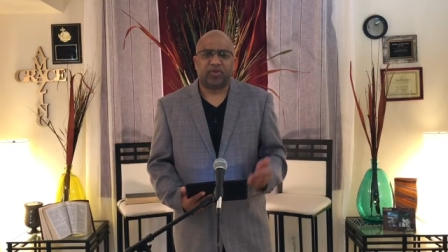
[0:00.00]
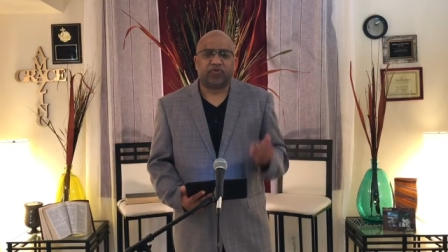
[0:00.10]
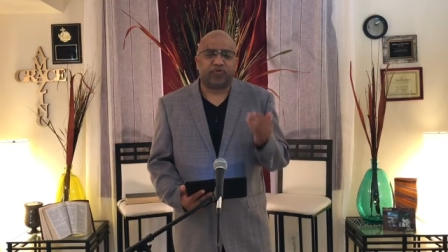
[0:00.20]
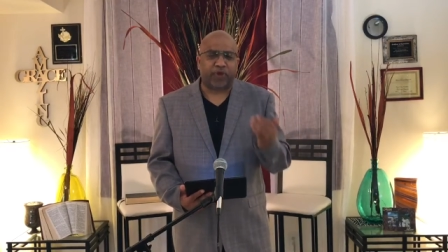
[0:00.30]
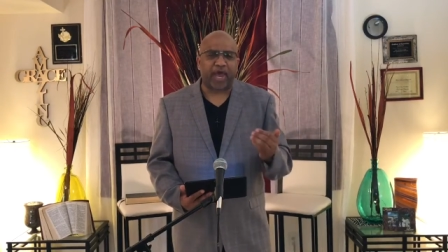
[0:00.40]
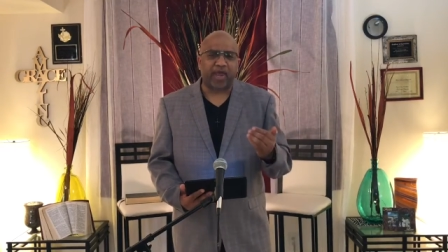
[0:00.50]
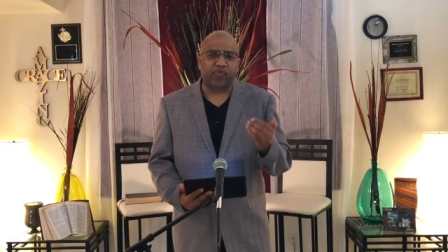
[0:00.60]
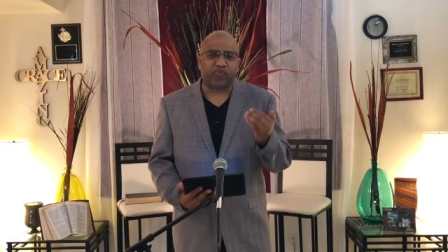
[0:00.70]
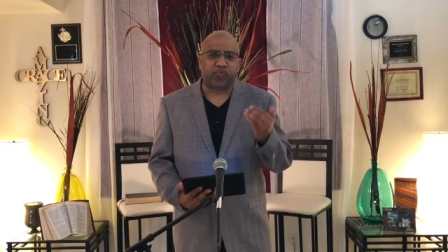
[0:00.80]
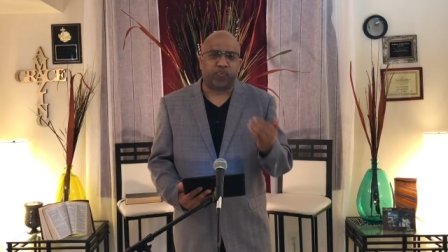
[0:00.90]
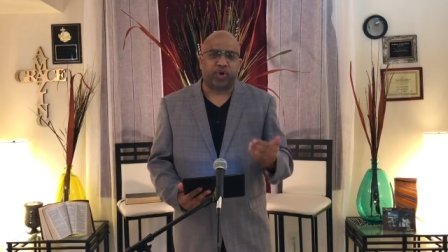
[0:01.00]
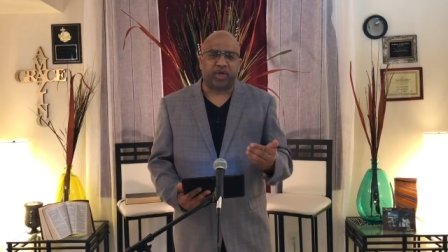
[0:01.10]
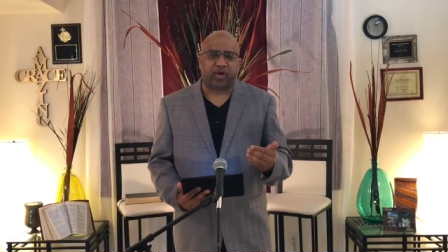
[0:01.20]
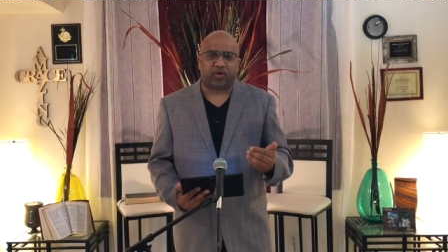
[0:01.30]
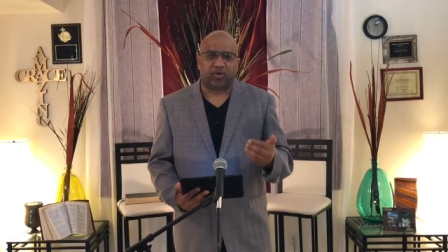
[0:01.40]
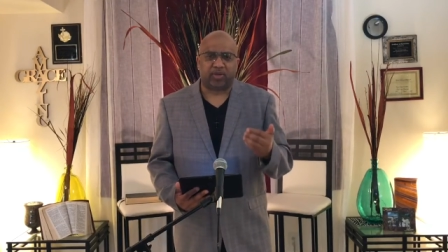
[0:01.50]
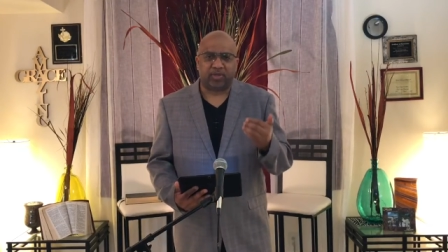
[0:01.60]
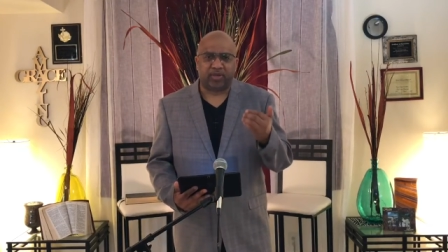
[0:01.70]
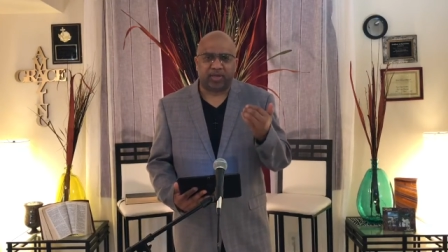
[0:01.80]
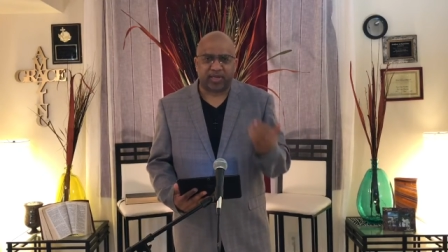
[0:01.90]
They will
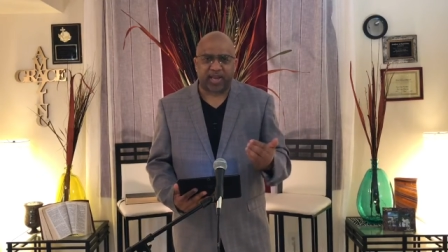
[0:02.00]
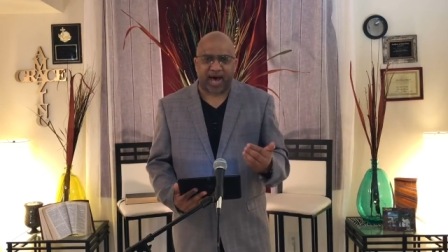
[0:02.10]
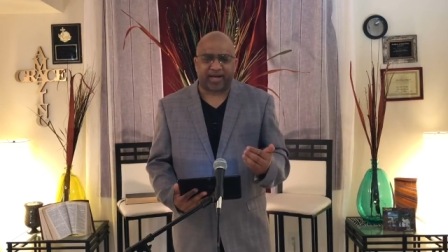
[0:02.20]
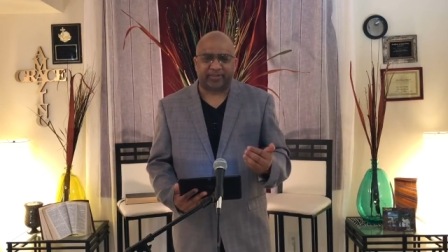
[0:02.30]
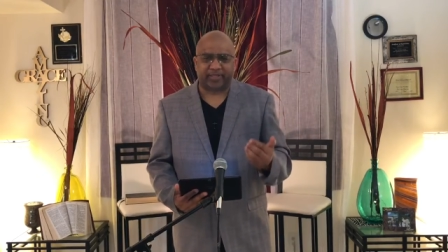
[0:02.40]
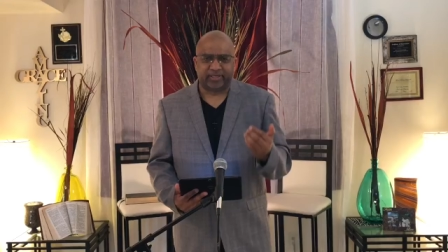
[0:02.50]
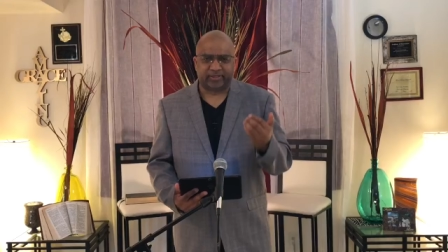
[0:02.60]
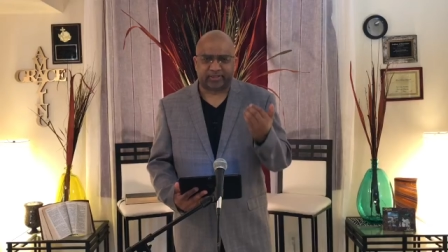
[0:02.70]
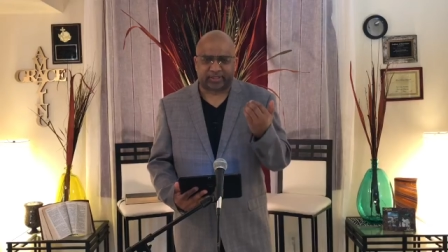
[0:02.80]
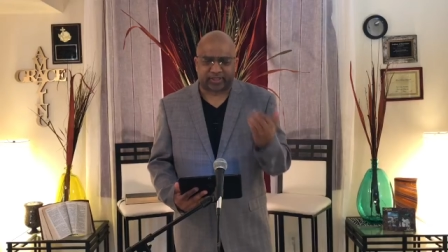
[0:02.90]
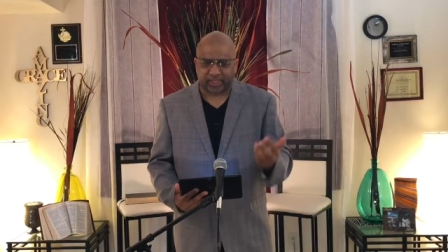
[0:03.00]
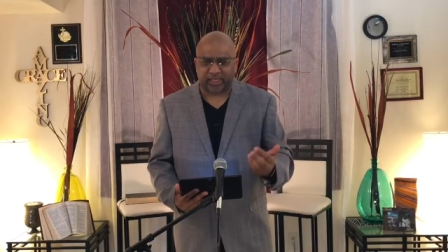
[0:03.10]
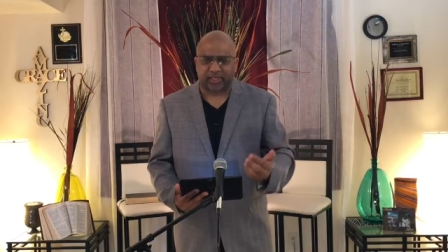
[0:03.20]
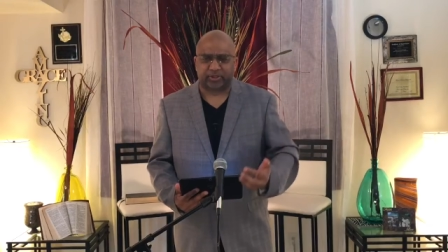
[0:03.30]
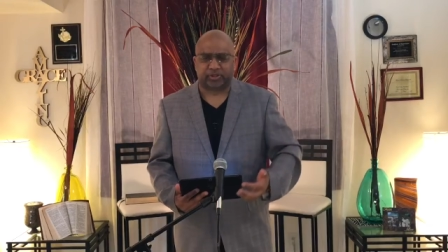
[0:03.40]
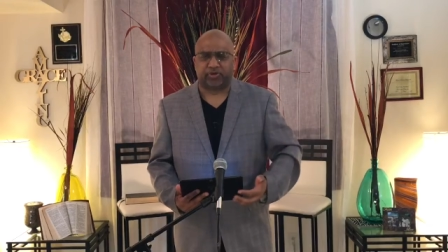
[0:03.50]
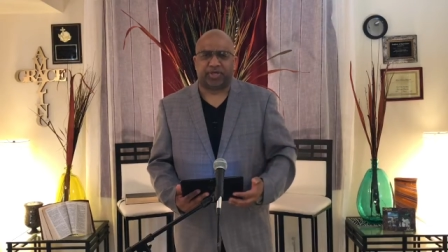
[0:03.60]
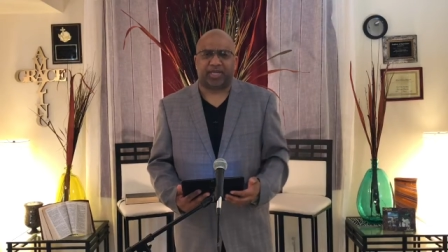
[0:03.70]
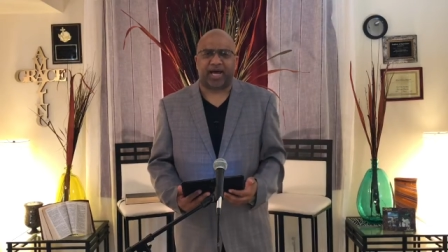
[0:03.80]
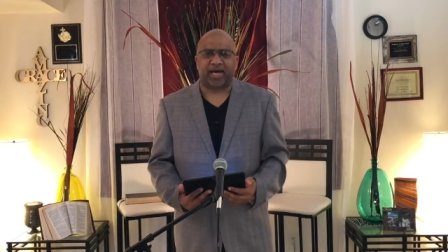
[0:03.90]
not see it into
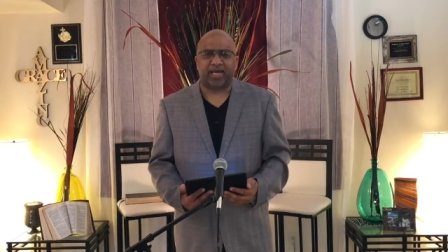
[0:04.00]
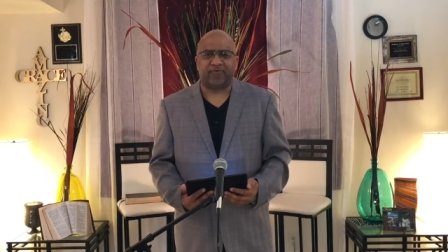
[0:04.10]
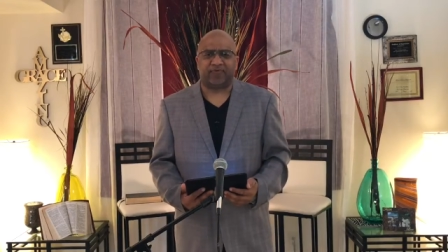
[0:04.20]
your life.